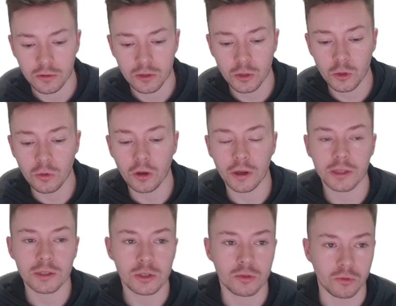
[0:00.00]
Two
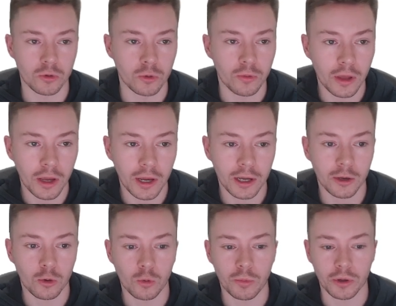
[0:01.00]
lines through that
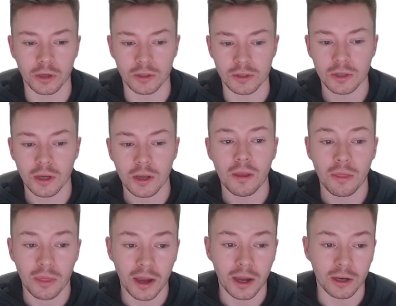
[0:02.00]
angle because
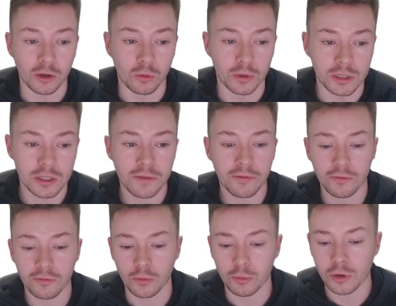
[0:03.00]
that angle is
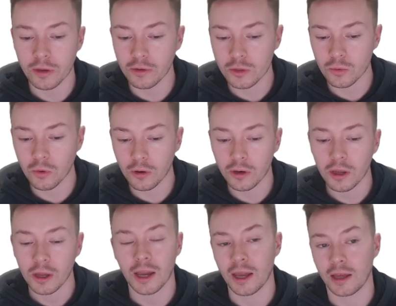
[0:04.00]
different from the previous one
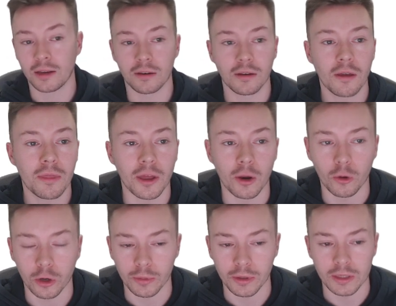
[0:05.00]
and they're
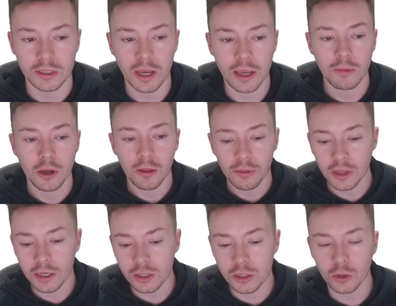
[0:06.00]
not going to be the same.
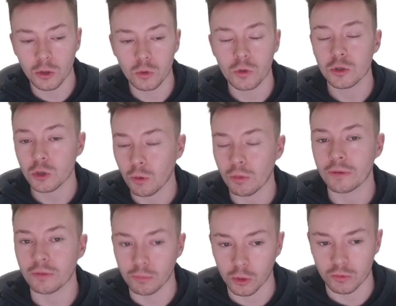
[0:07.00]
These two, top
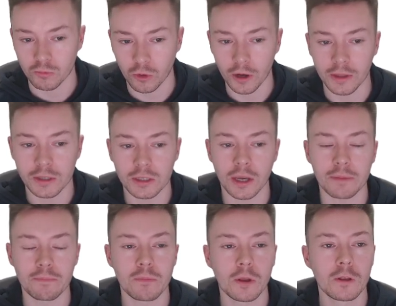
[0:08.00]
left and bottom right, are the
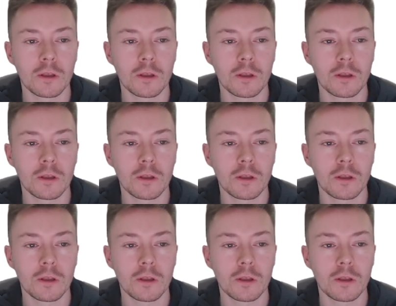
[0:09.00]
same.